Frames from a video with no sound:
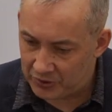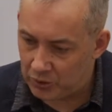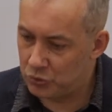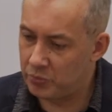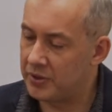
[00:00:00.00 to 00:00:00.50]

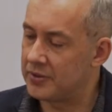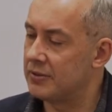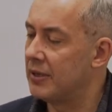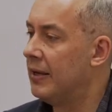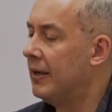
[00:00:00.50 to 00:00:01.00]
go to
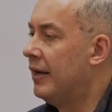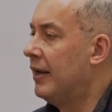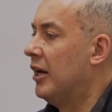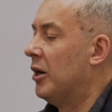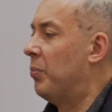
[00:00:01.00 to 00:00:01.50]
Brussels,
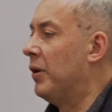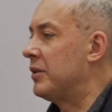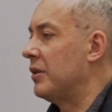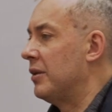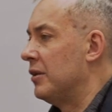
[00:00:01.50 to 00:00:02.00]
but
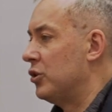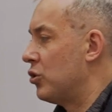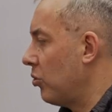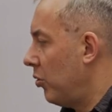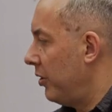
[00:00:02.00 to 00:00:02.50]

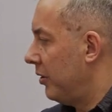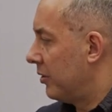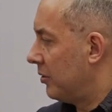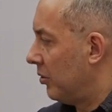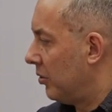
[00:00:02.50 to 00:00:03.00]

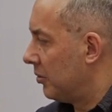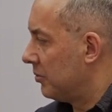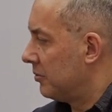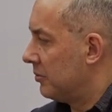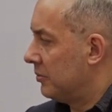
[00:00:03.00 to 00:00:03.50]
drawing
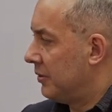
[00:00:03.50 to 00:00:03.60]
or